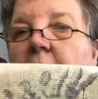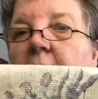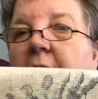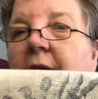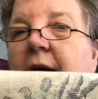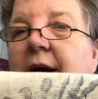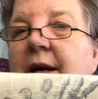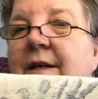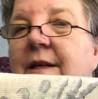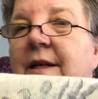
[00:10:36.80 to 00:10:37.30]

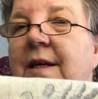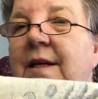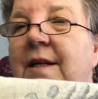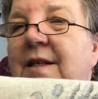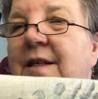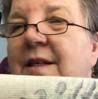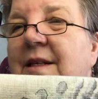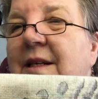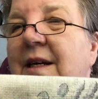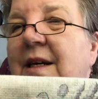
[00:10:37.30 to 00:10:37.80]
and
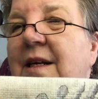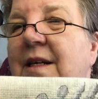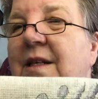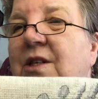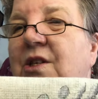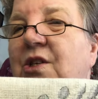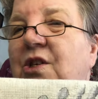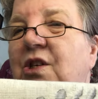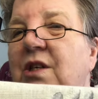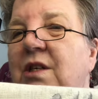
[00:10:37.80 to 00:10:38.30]
it's
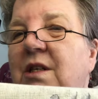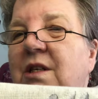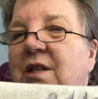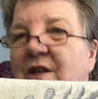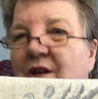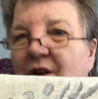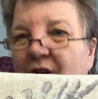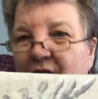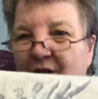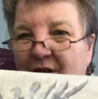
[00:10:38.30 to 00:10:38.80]
it's just
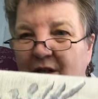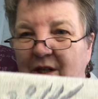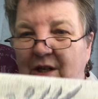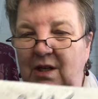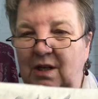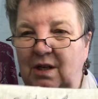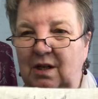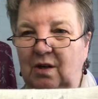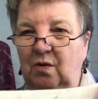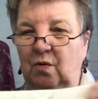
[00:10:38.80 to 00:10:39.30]
not
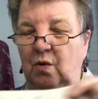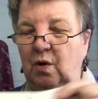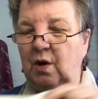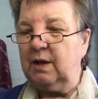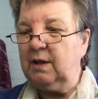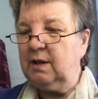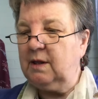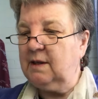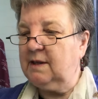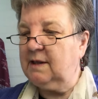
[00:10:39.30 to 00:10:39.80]

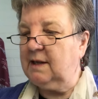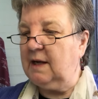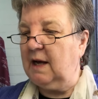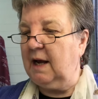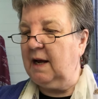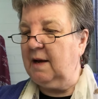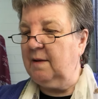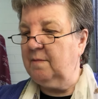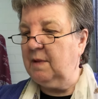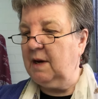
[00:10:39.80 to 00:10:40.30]
quite the
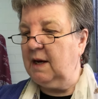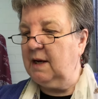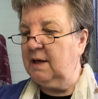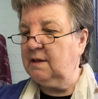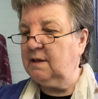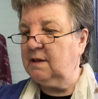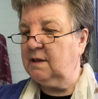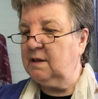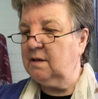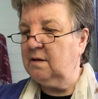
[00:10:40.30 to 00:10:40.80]
same
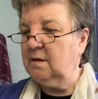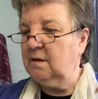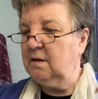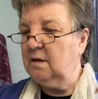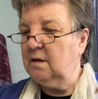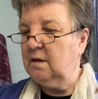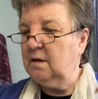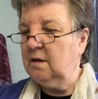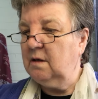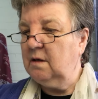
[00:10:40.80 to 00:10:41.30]
as
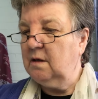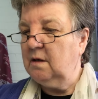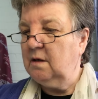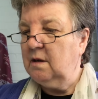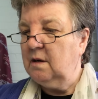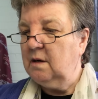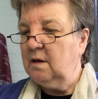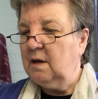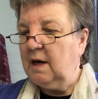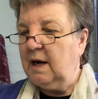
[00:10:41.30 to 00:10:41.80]

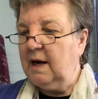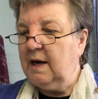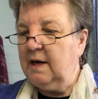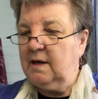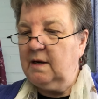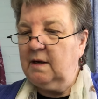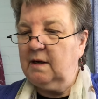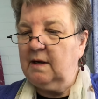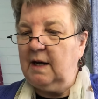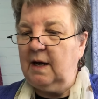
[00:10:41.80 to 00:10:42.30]

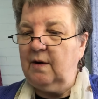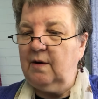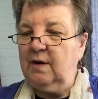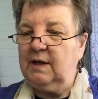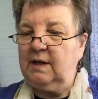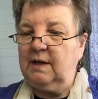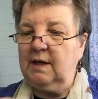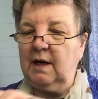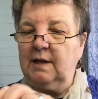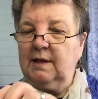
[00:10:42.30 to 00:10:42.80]
Aida. Now
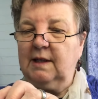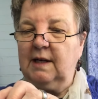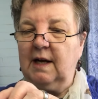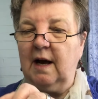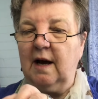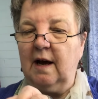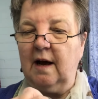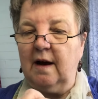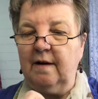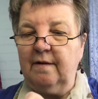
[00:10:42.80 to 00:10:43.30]
it does
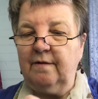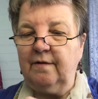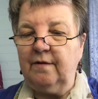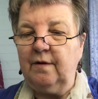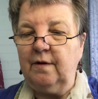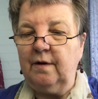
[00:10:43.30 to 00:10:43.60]
have